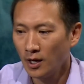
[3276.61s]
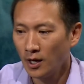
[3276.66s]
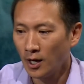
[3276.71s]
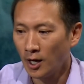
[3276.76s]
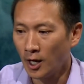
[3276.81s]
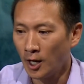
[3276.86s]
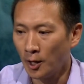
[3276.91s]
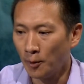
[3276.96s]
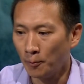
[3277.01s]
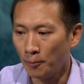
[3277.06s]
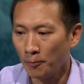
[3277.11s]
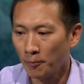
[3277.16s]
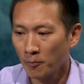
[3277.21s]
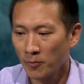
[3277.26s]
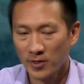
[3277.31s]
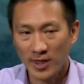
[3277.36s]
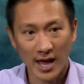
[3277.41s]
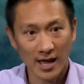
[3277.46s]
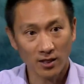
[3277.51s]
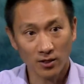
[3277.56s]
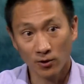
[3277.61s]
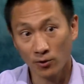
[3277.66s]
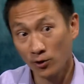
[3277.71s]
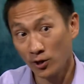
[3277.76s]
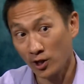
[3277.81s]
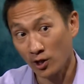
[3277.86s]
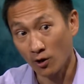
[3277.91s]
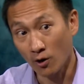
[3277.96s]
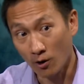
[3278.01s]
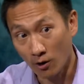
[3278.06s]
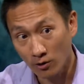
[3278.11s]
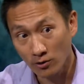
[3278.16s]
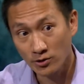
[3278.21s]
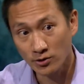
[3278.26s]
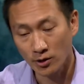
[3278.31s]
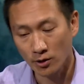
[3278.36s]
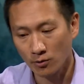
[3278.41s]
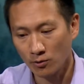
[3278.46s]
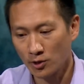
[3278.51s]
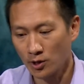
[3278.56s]
Um, that learning
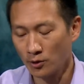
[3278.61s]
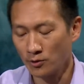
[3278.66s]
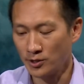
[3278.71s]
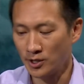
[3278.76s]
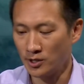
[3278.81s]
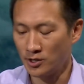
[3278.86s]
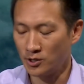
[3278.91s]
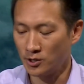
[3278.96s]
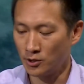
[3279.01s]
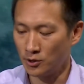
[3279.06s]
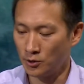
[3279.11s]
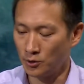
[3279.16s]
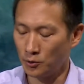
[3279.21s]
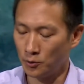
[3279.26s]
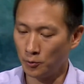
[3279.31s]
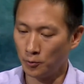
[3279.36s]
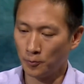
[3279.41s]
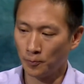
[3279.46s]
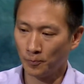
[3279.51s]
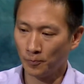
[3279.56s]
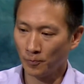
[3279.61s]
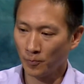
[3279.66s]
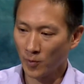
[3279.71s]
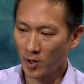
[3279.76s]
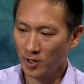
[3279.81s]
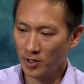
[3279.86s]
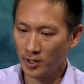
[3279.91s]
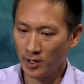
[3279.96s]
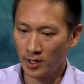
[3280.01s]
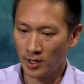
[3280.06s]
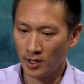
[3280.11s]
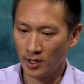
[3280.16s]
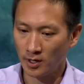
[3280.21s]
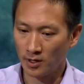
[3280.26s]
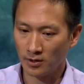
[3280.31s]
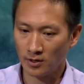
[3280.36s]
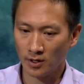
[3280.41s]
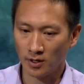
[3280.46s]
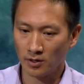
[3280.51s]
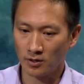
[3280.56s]
also goes into the,
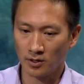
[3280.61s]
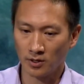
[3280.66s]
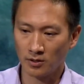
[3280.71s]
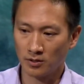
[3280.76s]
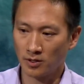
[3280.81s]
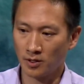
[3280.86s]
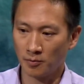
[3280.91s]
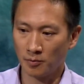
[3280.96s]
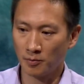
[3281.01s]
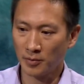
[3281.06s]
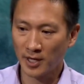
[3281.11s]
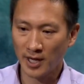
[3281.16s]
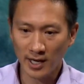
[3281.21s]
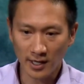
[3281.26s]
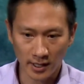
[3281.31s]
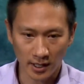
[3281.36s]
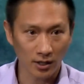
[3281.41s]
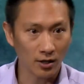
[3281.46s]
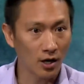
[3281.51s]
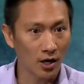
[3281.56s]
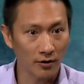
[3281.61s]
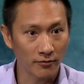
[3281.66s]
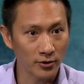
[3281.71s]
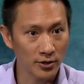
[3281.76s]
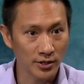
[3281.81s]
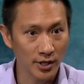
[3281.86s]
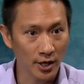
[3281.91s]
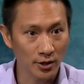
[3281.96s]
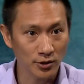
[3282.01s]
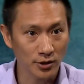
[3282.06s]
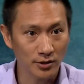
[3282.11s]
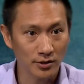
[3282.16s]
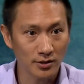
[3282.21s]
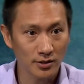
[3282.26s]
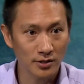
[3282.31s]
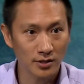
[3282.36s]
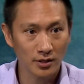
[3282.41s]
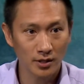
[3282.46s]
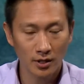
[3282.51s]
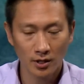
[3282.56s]
the, the, the planning
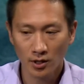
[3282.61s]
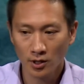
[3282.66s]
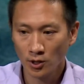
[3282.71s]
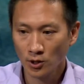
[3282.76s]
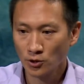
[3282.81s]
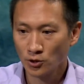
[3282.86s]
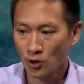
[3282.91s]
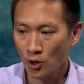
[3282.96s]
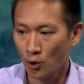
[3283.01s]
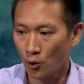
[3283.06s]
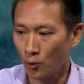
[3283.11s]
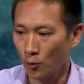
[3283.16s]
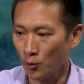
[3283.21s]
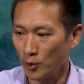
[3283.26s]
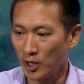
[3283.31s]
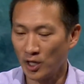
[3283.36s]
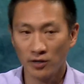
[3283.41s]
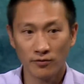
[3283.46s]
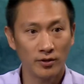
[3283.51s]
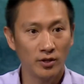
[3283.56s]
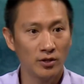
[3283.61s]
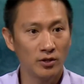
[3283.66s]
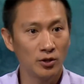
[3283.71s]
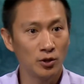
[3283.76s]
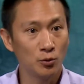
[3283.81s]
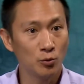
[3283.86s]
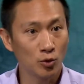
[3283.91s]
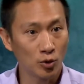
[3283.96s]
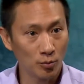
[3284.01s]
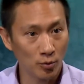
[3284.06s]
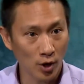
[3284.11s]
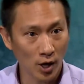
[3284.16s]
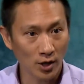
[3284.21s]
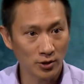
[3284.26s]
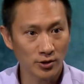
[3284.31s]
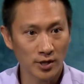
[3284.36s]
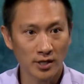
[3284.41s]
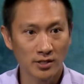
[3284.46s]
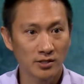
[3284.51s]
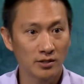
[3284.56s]
conversations. So even newer
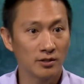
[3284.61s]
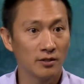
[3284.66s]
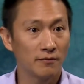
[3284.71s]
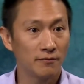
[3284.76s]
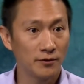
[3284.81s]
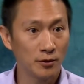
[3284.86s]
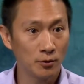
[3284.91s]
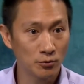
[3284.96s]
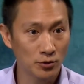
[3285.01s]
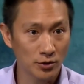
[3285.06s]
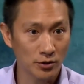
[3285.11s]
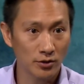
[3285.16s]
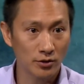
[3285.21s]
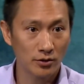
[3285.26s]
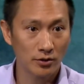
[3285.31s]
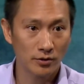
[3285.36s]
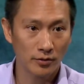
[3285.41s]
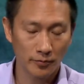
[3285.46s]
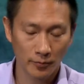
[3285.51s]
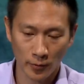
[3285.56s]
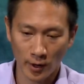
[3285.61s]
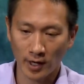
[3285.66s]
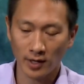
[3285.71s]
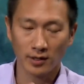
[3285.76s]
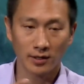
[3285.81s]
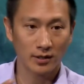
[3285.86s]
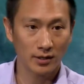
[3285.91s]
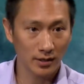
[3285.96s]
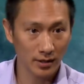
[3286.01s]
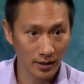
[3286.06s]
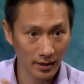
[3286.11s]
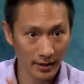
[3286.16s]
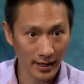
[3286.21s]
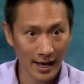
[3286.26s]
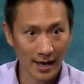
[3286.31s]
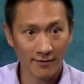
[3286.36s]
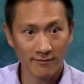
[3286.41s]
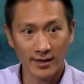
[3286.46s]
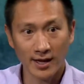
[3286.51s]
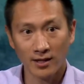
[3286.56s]
projects in the future, right? can
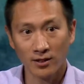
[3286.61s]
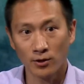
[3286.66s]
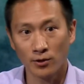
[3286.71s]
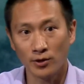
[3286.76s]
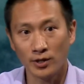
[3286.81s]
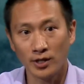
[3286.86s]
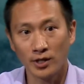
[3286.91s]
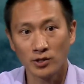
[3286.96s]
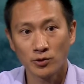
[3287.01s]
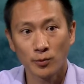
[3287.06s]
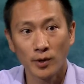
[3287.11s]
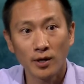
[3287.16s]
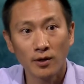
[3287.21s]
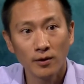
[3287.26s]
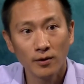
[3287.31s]
have that learning as well.